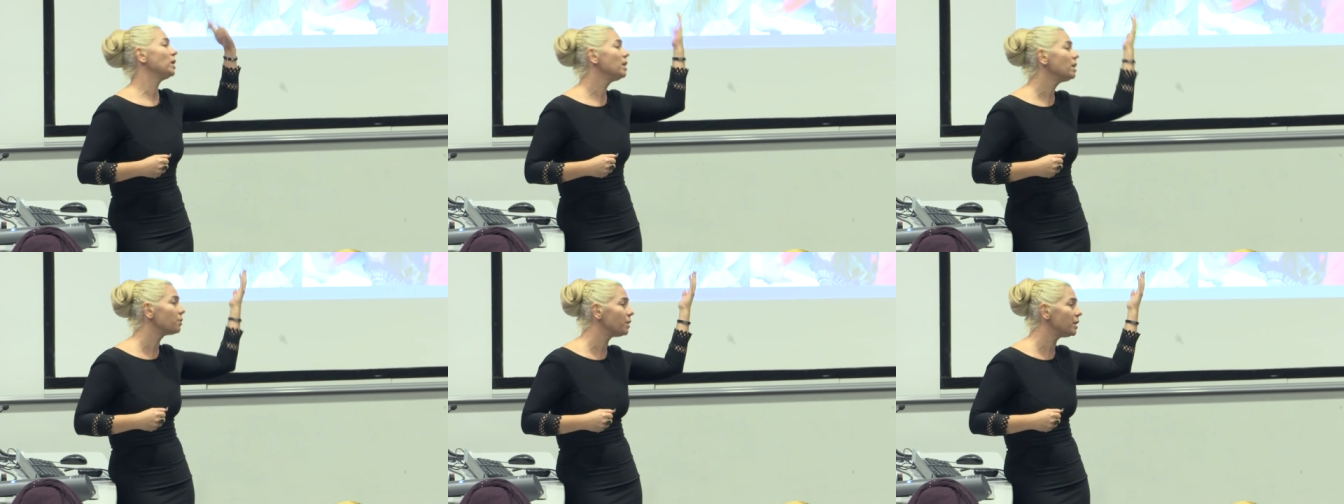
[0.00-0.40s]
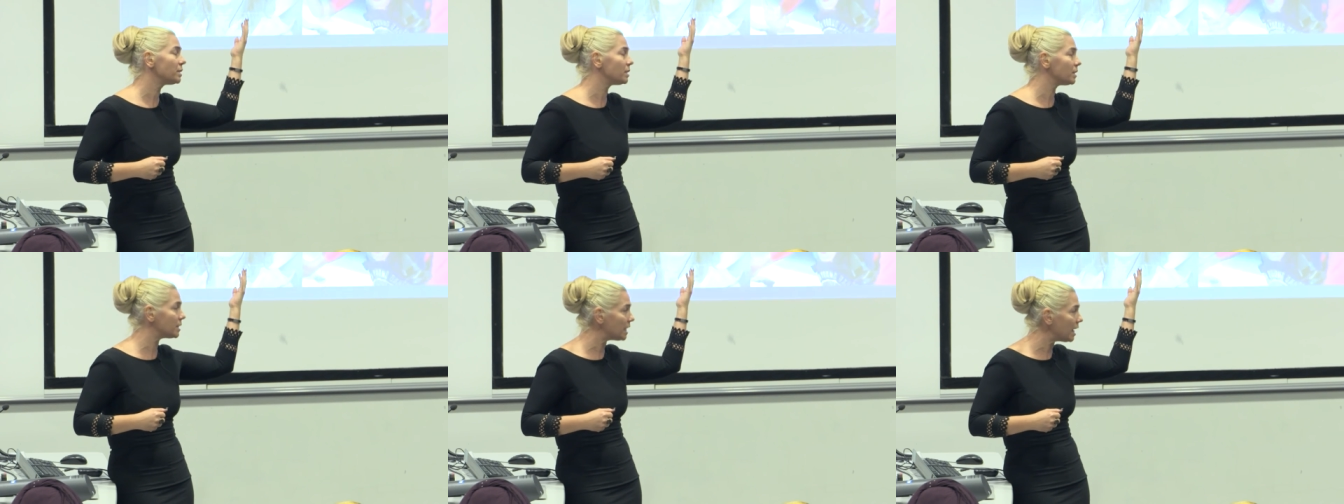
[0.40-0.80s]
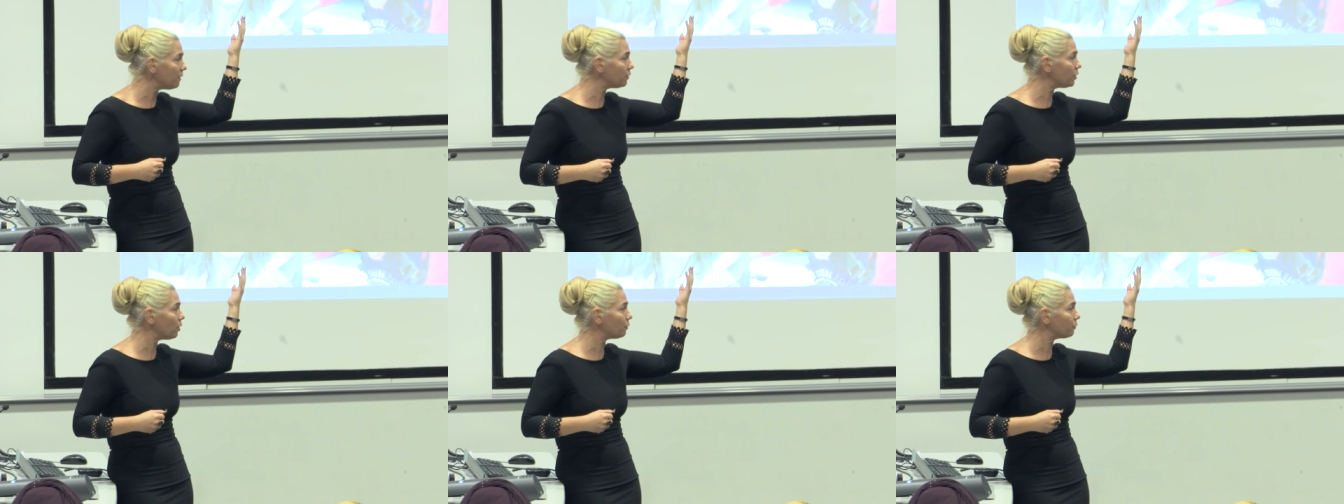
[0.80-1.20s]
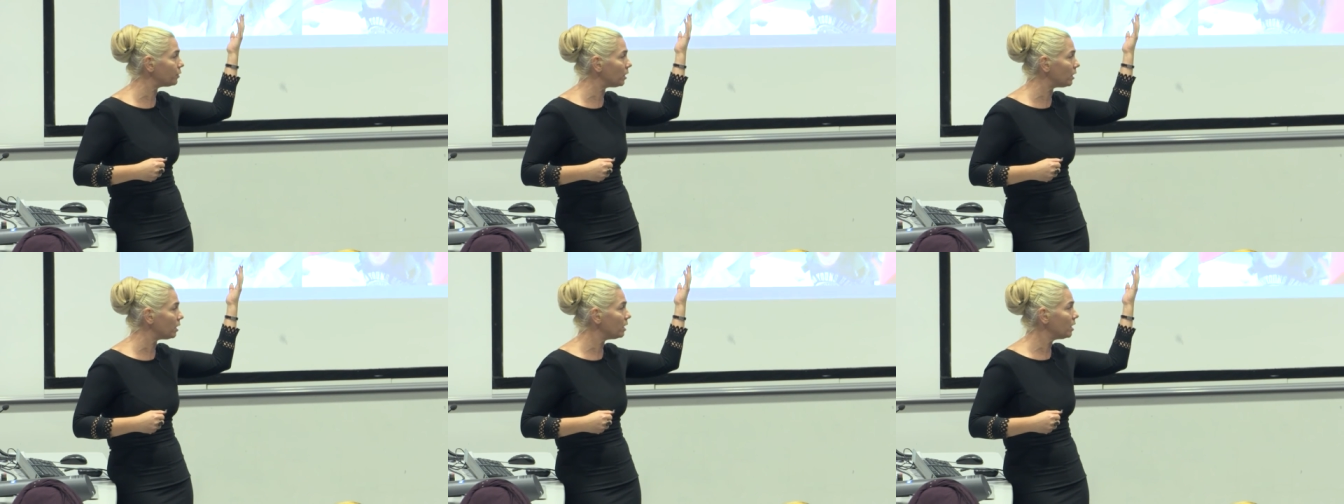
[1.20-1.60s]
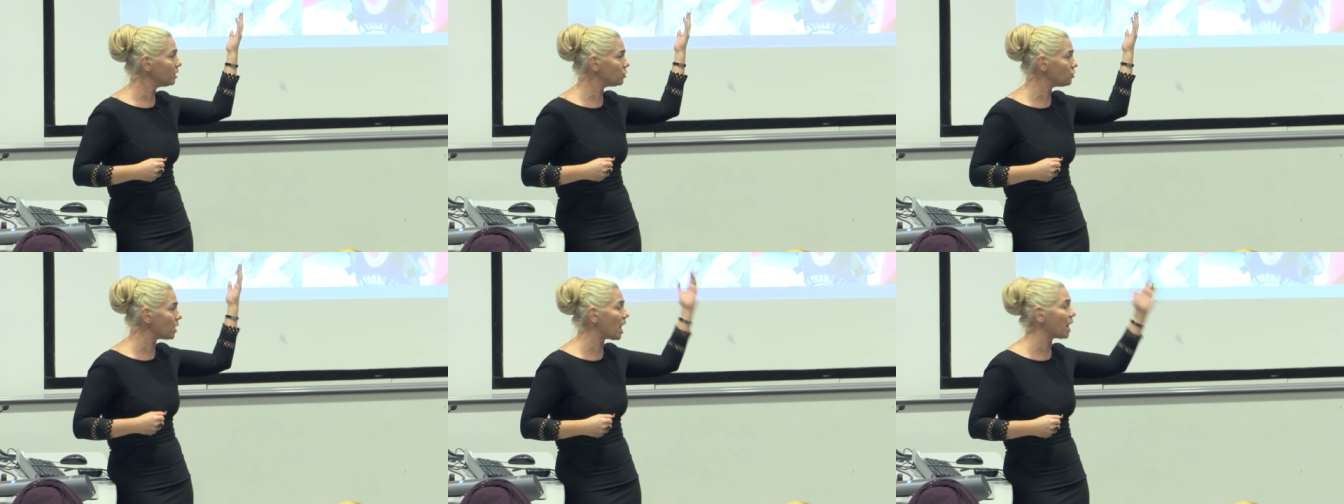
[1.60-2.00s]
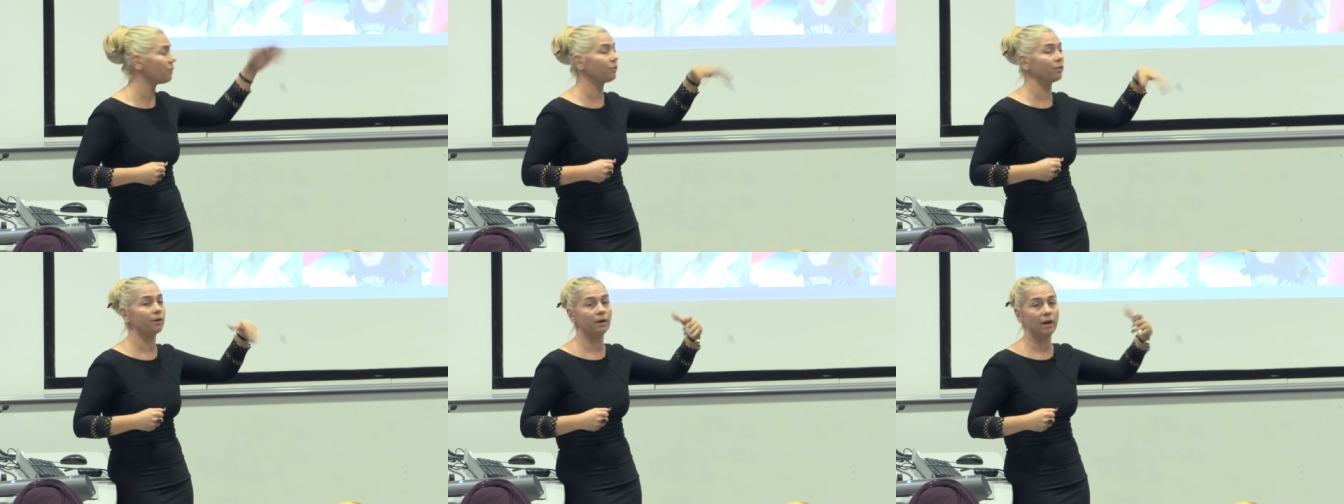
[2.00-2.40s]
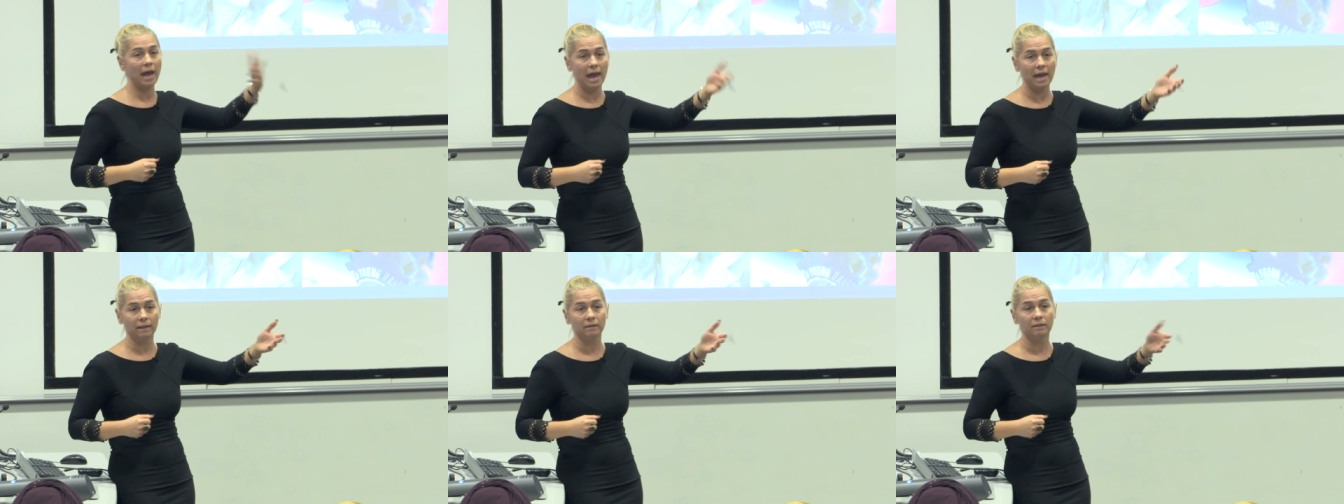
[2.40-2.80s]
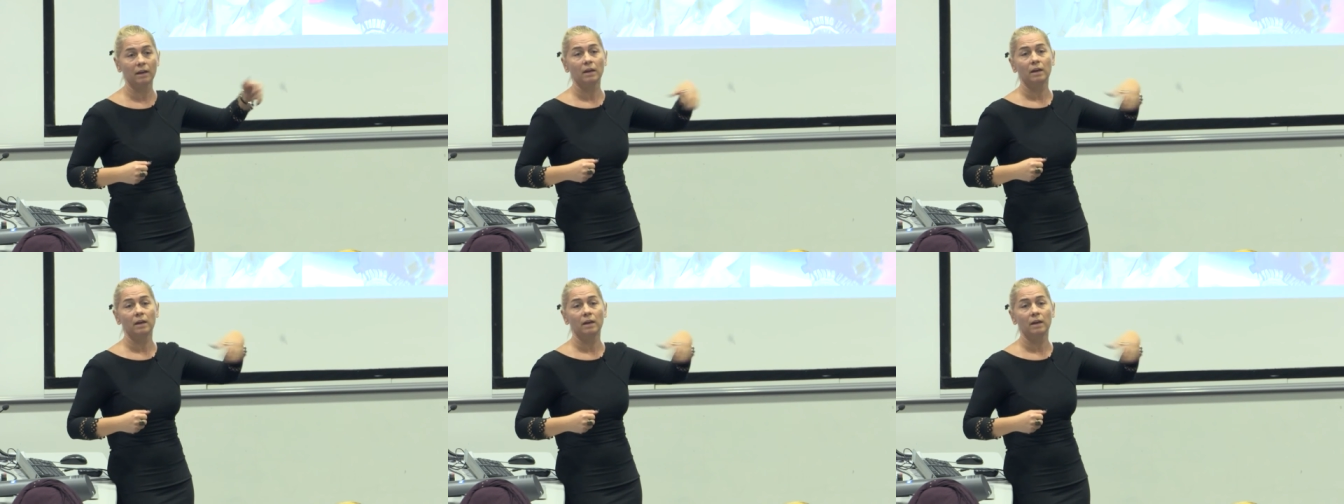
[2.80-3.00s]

increase the safety of the driver and